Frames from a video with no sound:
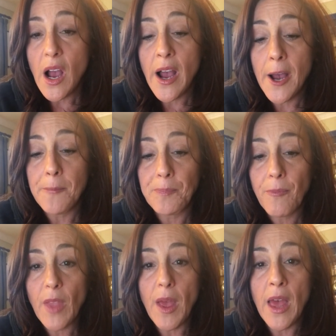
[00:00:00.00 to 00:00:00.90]

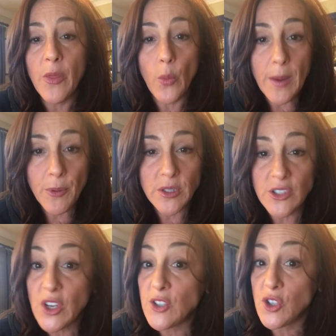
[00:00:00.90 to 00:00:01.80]
Um, and the whey
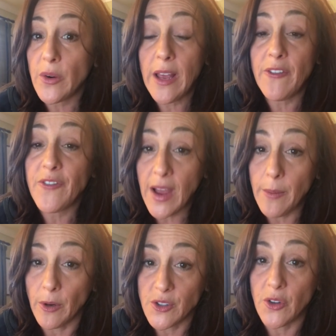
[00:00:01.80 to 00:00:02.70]
protein shakes don't have
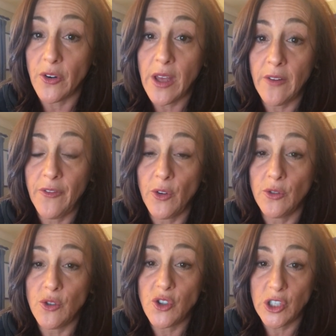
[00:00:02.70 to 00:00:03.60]
fiber, so they're not a
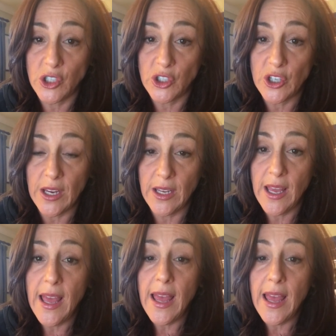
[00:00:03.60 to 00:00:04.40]
full nutrition shake.